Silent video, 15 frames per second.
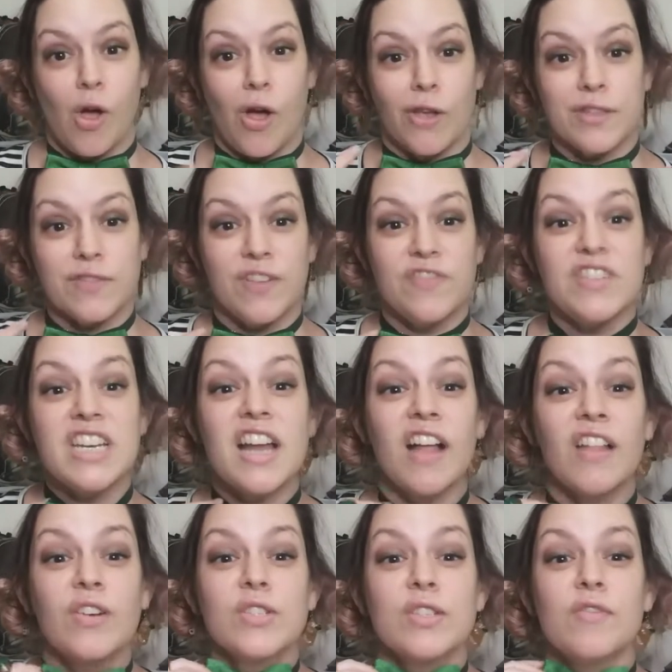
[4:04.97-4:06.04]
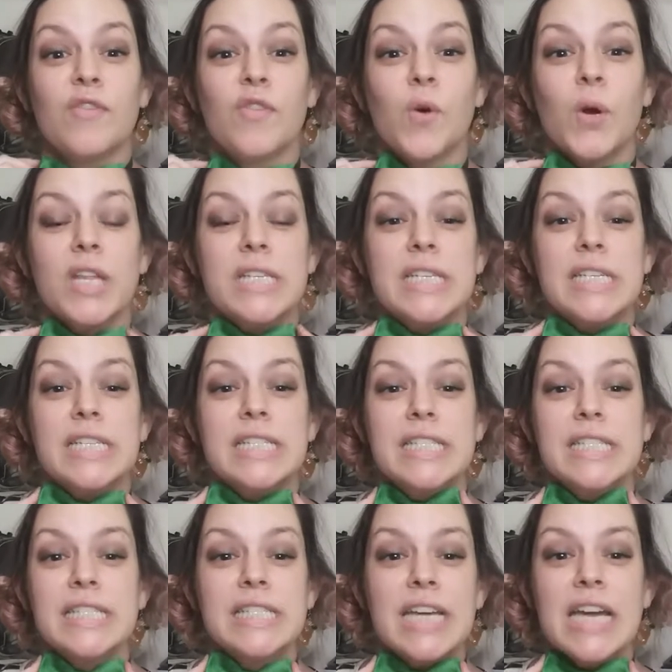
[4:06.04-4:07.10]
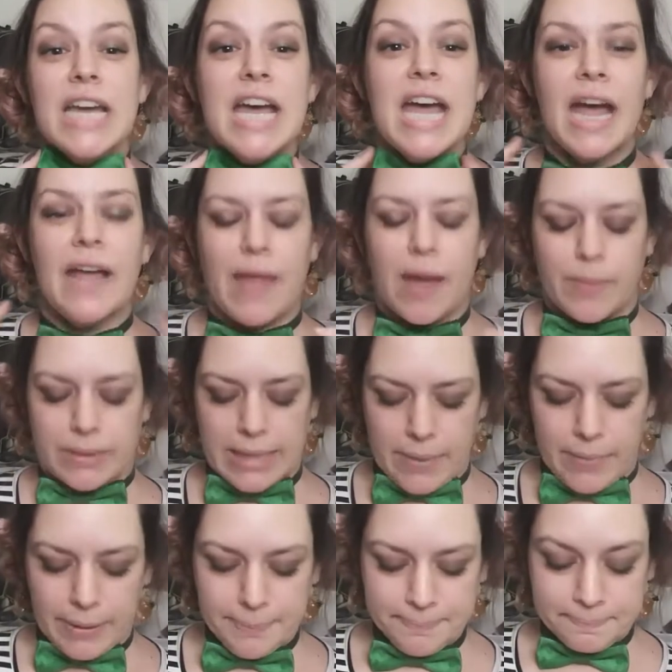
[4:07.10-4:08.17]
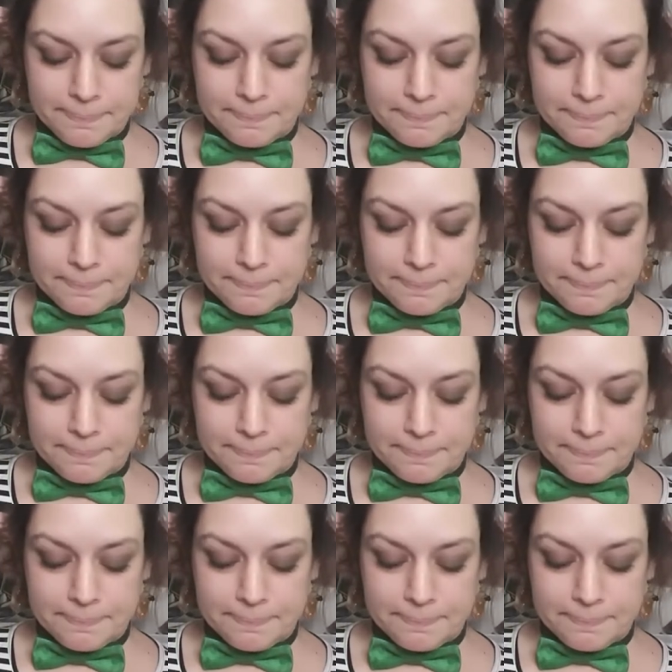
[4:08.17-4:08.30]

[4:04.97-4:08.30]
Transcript: cost $15 and vortisans. And that was that one.